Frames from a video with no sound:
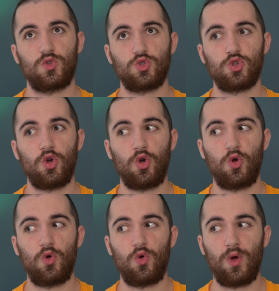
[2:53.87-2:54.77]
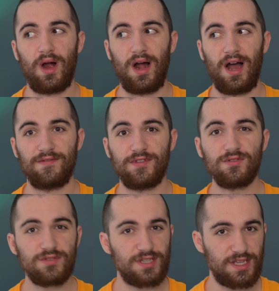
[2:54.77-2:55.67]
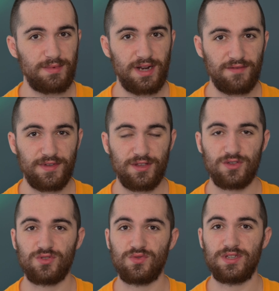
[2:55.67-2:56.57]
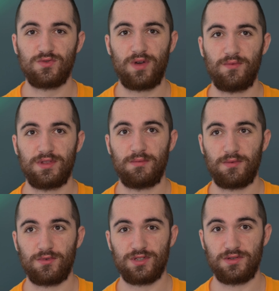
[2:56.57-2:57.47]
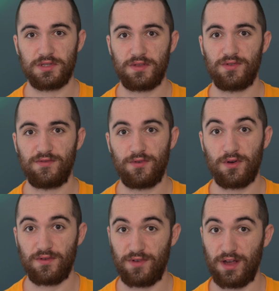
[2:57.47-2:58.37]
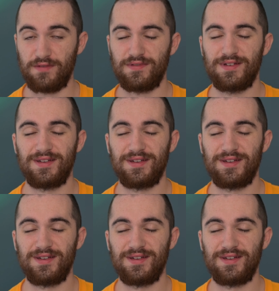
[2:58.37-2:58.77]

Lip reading: So I've done similar videos to this one with the Apple Watch Series 3, 4, or 5,